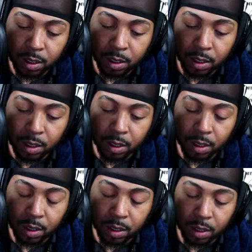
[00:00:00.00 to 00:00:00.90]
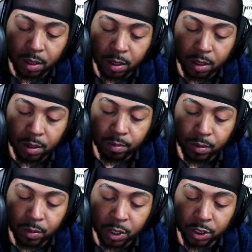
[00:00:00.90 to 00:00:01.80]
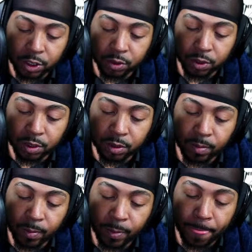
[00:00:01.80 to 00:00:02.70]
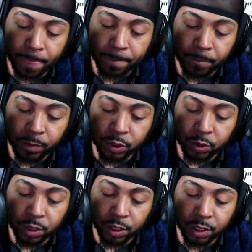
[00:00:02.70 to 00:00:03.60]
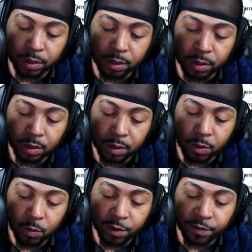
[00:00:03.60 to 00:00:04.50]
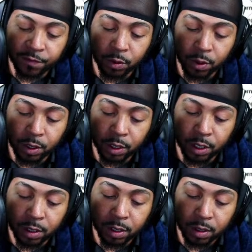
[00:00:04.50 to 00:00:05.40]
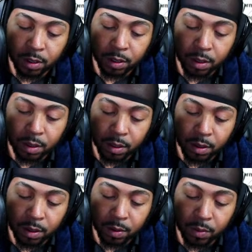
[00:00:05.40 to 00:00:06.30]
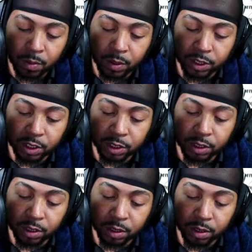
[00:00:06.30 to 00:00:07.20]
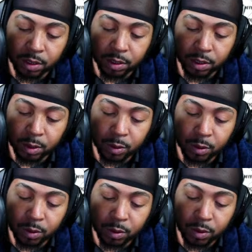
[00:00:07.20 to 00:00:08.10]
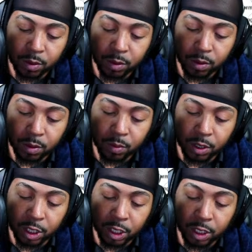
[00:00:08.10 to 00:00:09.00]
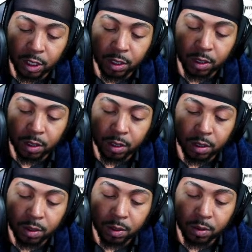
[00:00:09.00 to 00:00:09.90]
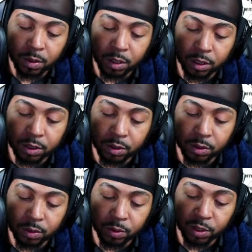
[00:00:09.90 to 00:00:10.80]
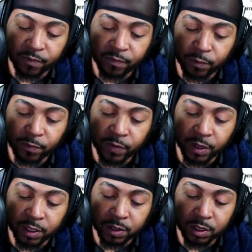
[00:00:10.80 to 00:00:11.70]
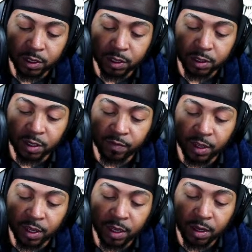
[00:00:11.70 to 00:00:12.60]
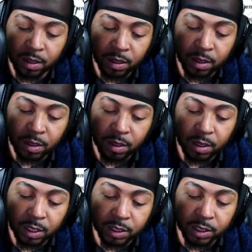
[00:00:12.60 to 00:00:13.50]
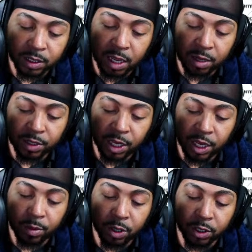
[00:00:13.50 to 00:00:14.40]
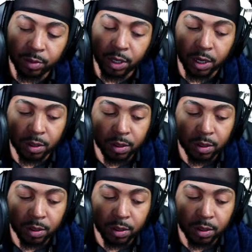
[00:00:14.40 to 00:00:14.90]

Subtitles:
100, 120, 140, 160, 180, 1, 2, 3, 4, 5, 6, 7, 8. That's a times 8 multiplier.